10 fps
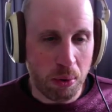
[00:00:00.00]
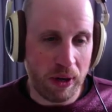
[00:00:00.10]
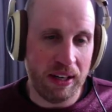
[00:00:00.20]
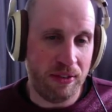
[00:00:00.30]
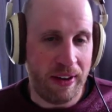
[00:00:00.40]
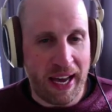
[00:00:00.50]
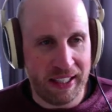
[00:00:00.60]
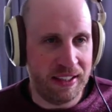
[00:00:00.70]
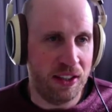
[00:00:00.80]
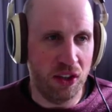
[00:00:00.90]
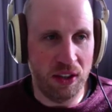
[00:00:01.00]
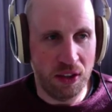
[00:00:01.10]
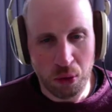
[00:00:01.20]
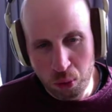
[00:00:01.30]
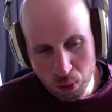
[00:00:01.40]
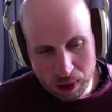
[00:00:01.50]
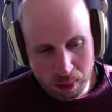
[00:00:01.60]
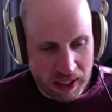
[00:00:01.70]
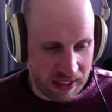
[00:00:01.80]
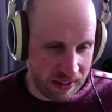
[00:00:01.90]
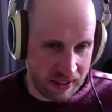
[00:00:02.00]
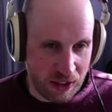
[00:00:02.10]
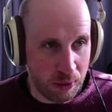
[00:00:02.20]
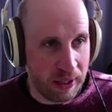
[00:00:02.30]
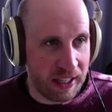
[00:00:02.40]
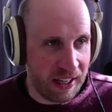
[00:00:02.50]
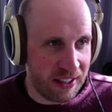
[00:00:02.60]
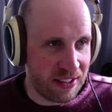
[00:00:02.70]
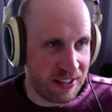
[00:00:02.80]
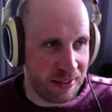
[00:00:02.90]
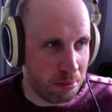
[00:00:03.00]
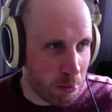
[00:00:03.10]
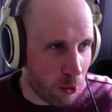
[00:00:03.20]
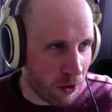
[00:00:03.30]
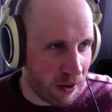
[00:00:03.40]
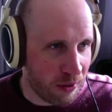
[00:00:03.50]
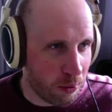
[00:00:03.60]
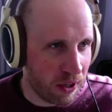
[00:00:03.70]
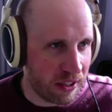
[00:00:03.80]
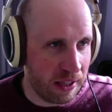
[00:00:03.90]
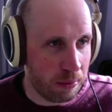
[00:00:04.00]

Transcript: point of fact, WordPress is doing us more work than